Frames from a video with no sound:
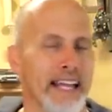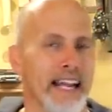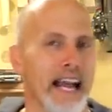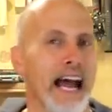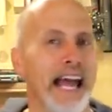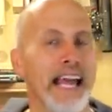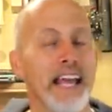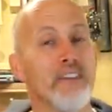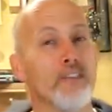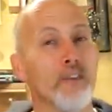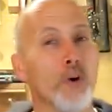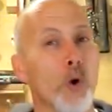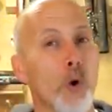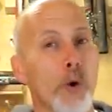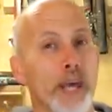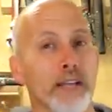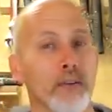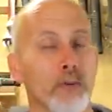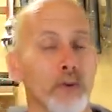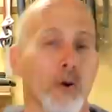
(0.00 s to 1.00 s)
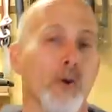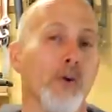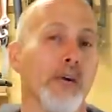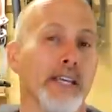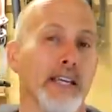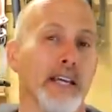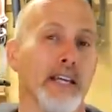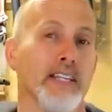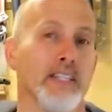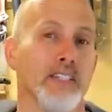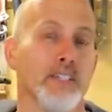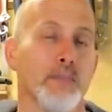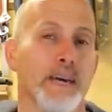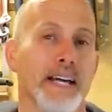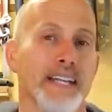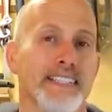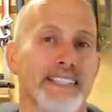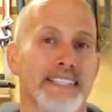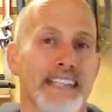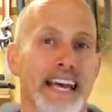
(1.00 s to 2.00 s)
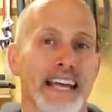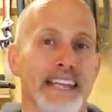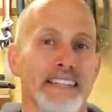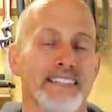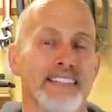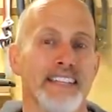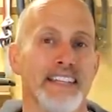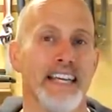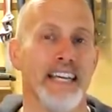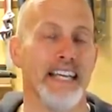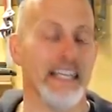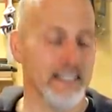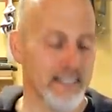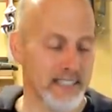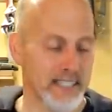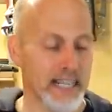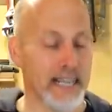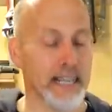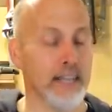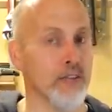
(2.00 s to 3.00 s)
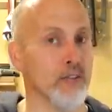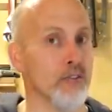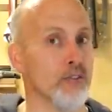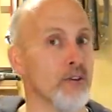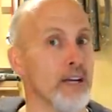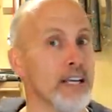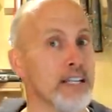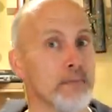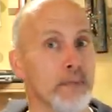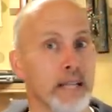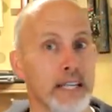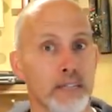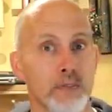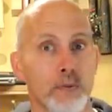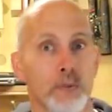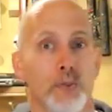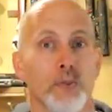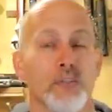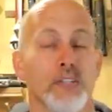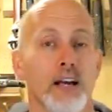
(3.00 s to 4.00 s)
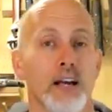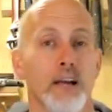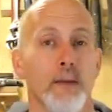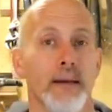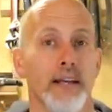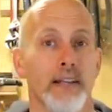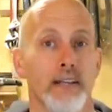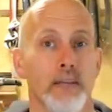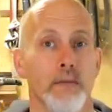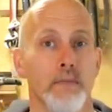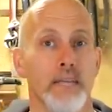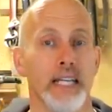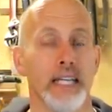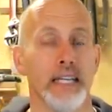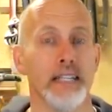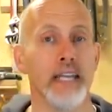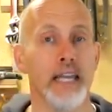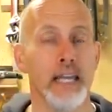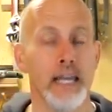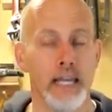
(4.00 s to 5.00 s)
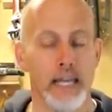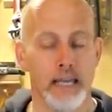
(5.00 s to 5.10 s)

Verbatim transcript: And I have quit growing onions by sets, and instead I use transplants, which we'll talk about in a minute.